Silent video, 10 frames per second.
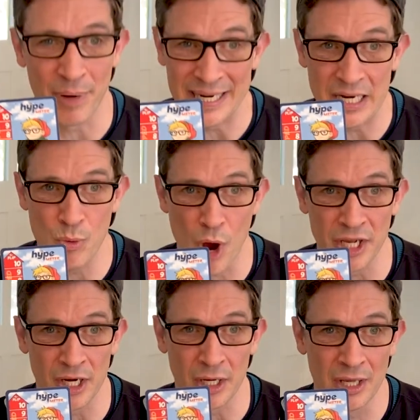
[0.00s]
but I didn't want
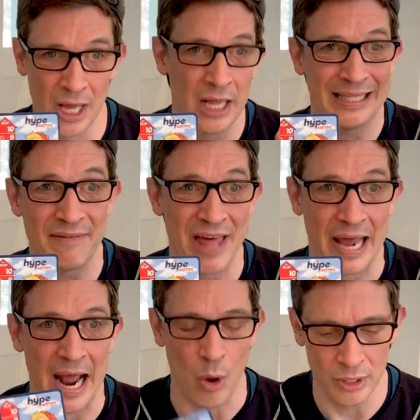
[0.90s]
you to leave
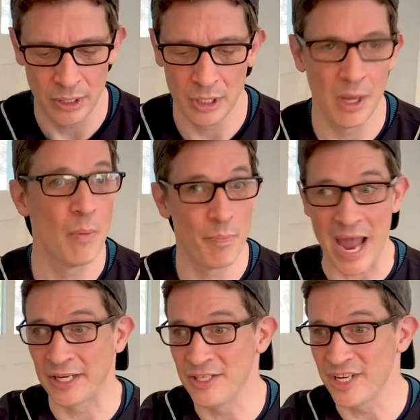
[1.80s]
that out.
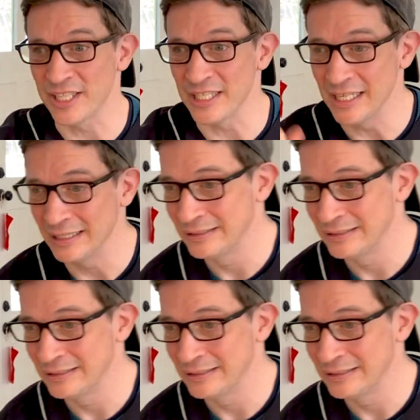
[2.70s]
Back to Jesse.